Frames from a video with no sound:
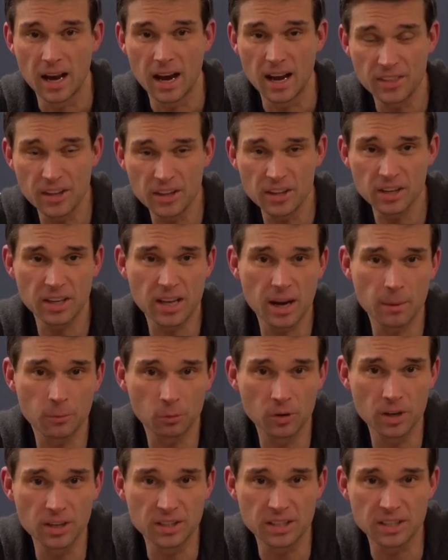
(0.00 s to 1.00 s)
I think that a
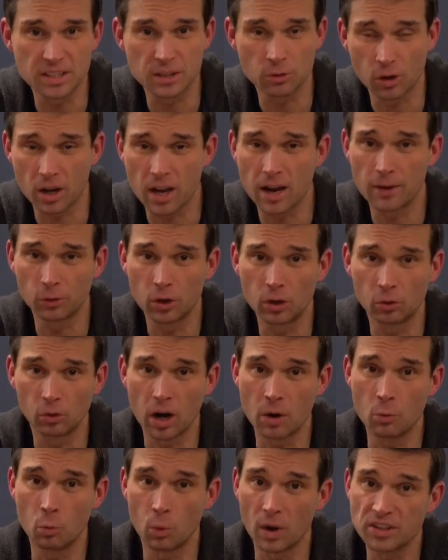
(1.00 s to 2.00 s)
couple reasons the recovery
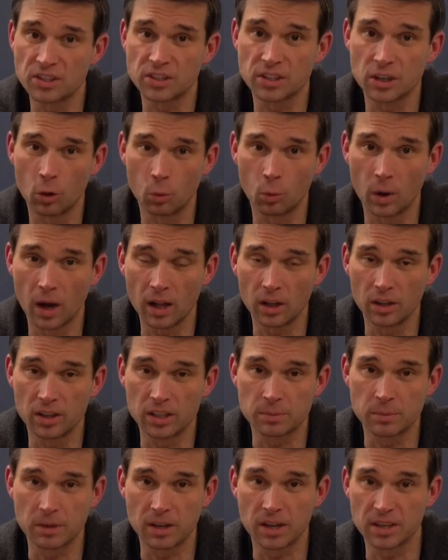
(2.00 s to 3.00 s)
run went so well
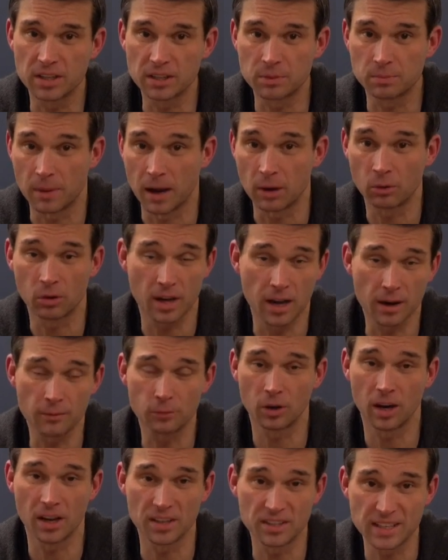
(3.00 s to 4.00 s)
is because my
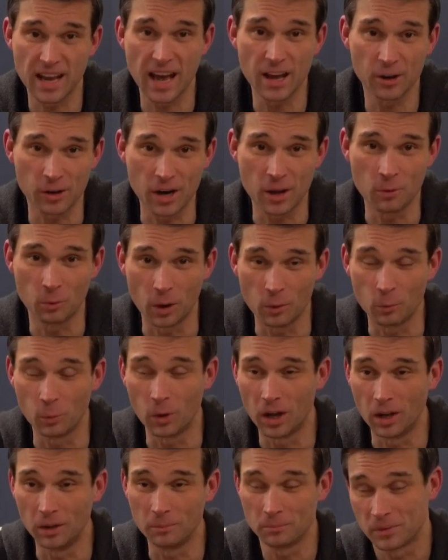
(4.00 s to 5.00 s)
recovery on Saturday went
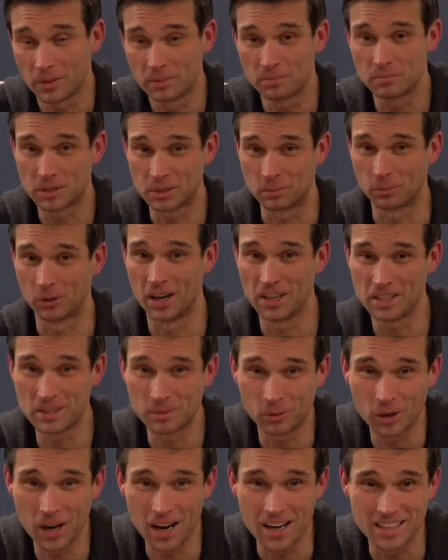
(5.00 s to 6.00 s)
well. Surprise,
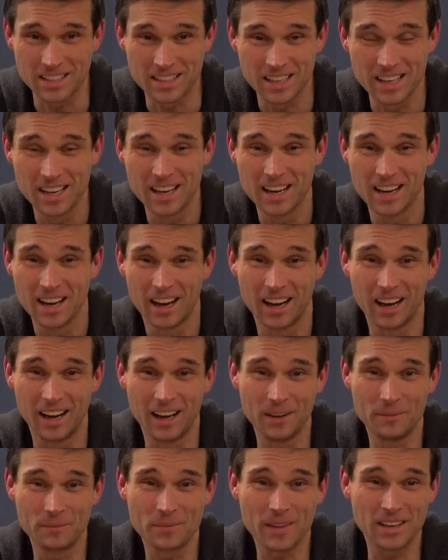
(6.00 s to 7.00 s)
surprise.
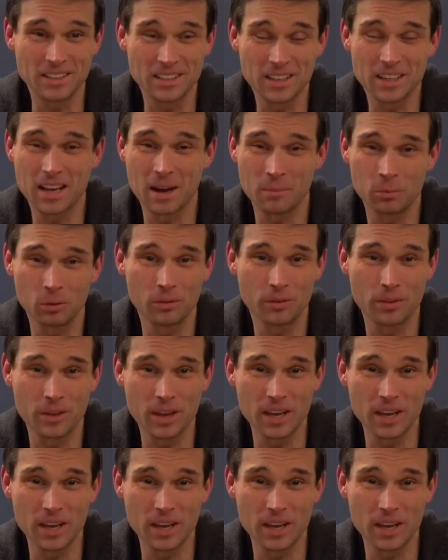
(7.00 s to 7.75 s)
I did a couple of